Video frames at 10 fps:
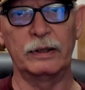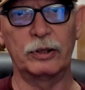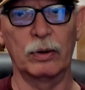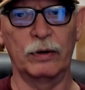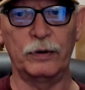
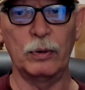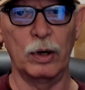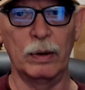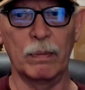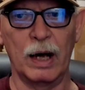So if you
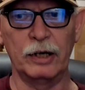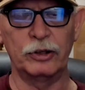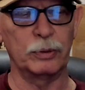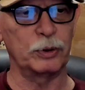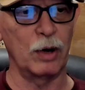wouldn't mind
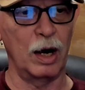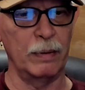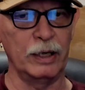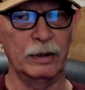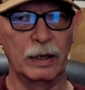
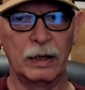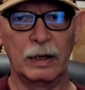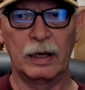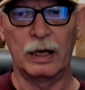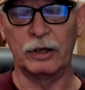subscribing
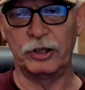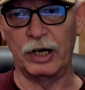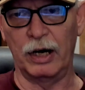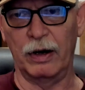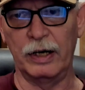and
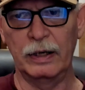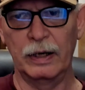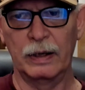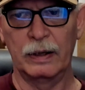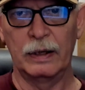sharing,
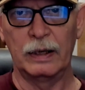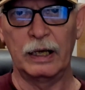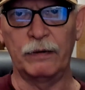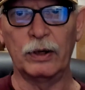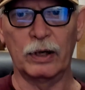
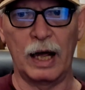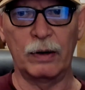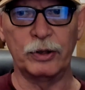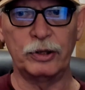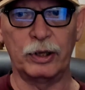if you
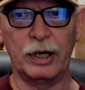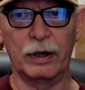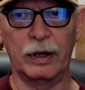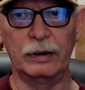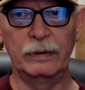like what you're
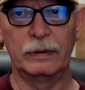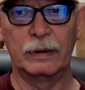hearing,